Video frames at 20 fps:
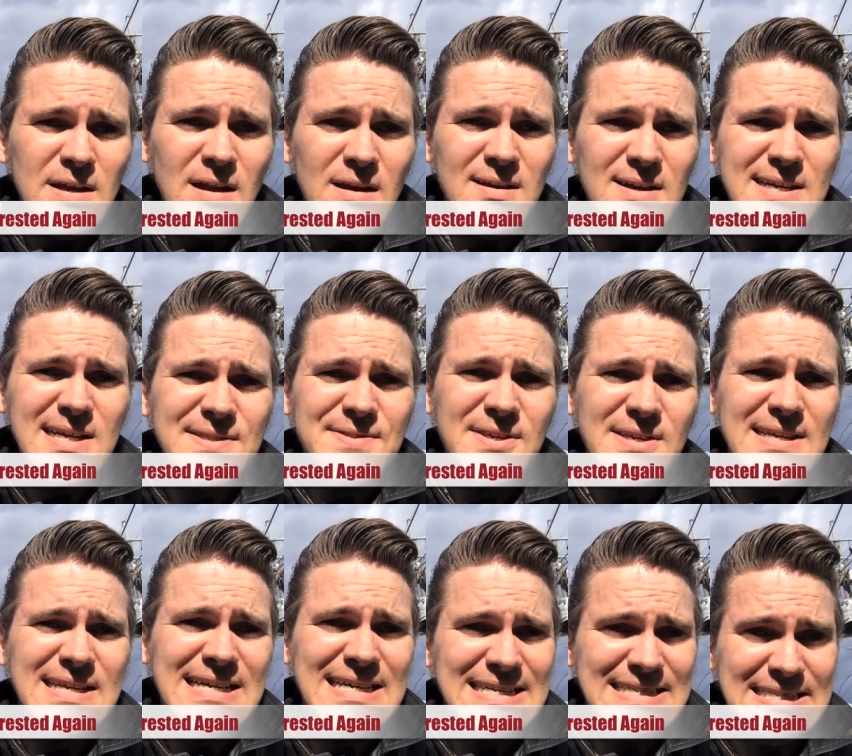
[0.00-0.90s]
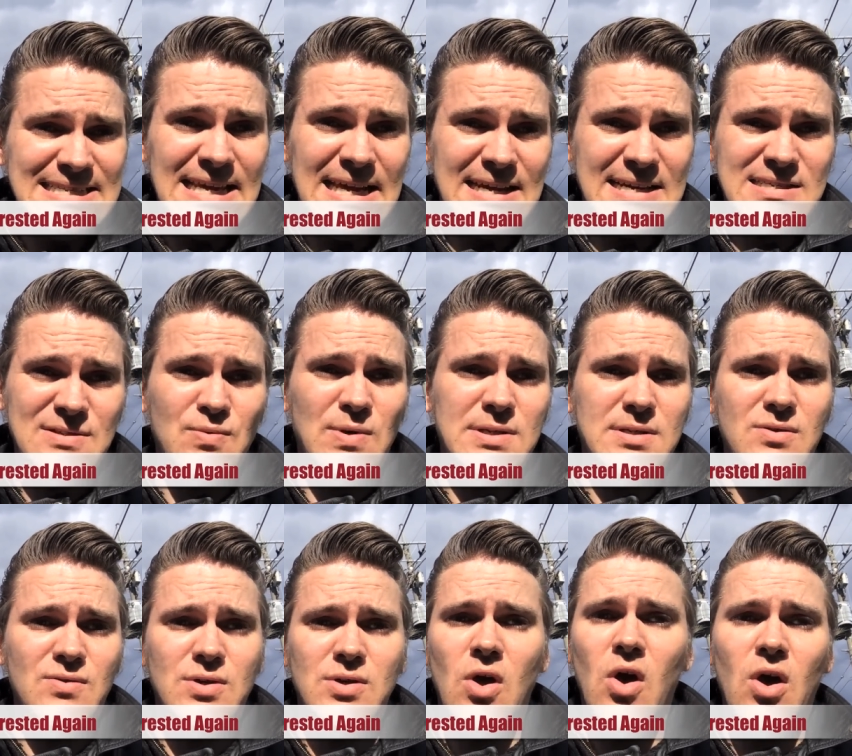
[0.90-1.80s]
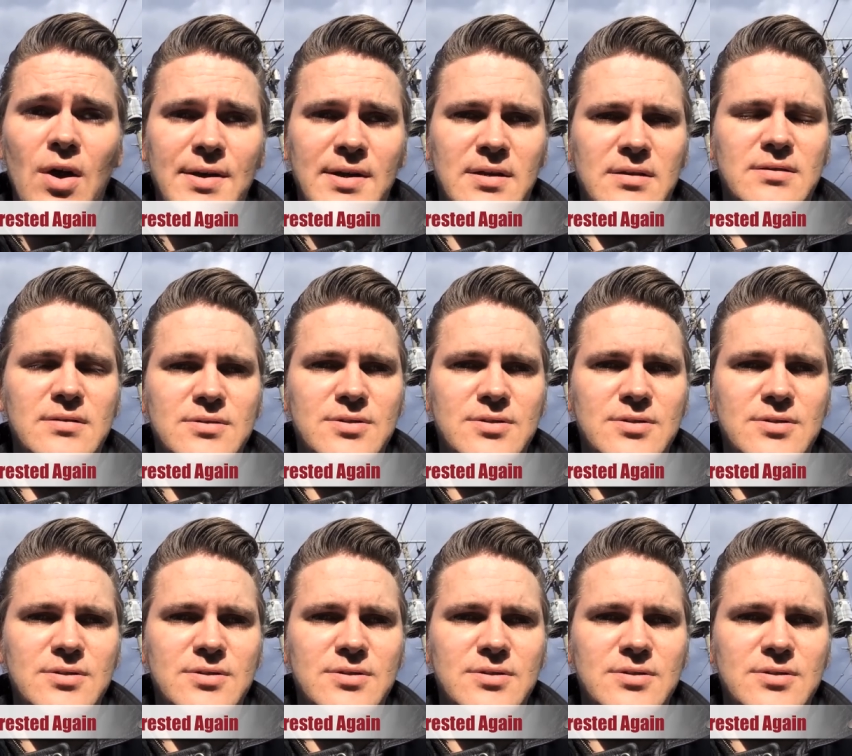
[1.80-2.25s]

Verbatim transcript: Look at the context of what's going on here